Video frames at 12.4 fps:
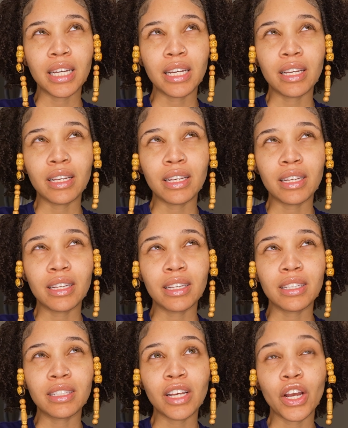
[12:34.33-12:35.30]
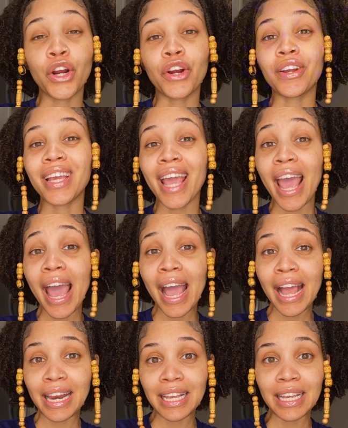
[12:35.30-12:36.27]
And her
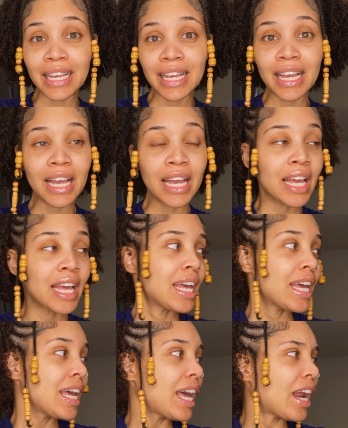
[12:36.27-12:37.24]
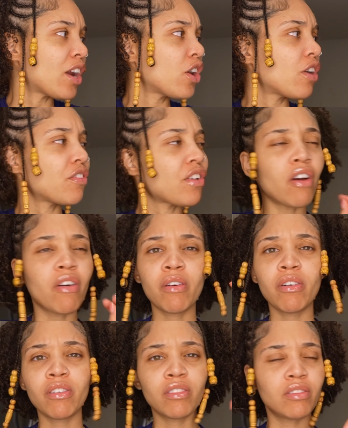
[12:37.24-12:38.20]
caddy, I don't know if y'all
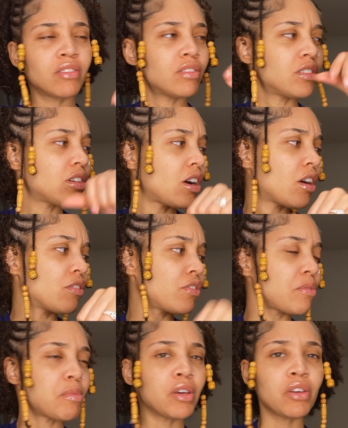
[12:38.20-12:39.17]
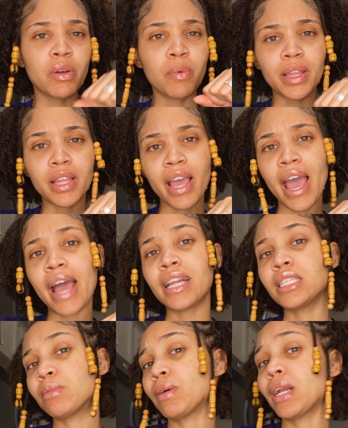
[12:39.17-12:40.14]
are familiar with
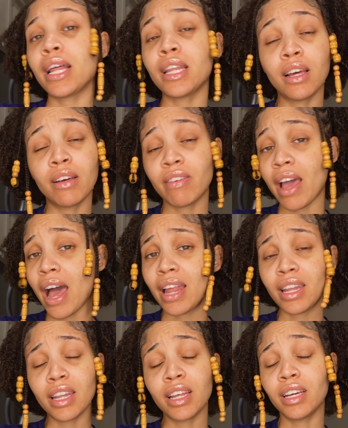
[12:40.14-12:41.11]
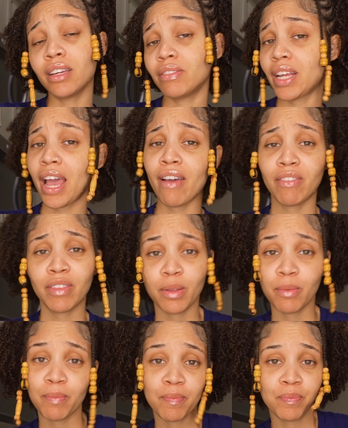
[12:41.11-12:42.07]
caddies, but I loved having
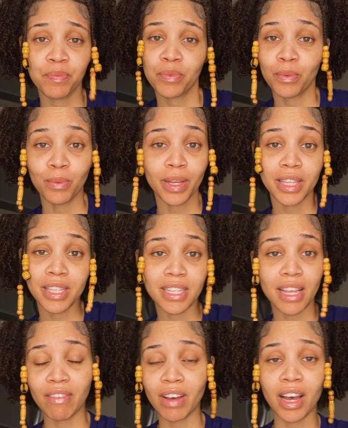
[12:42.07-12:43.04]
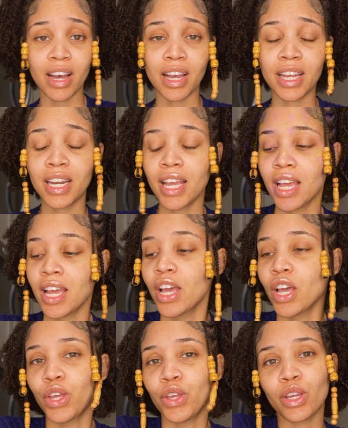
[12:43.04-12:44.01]
them with Sevon.
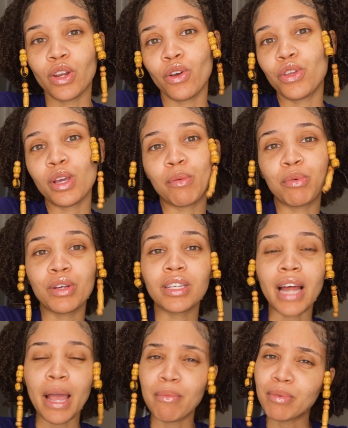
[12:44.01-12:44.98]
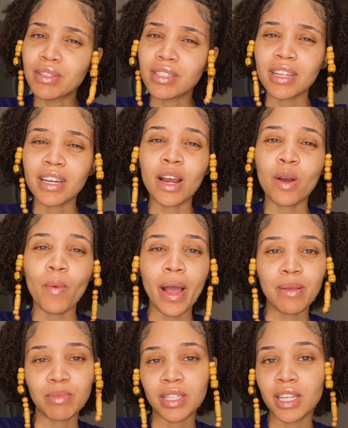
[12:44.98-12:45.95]
You know, you could put diapers in there,
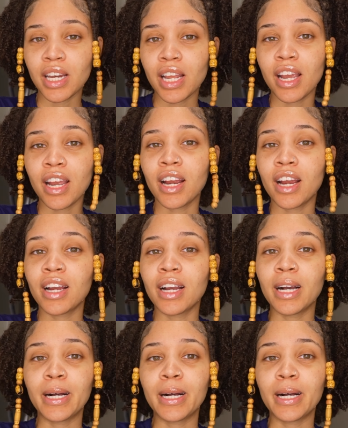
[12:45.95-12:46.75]
wipes in there,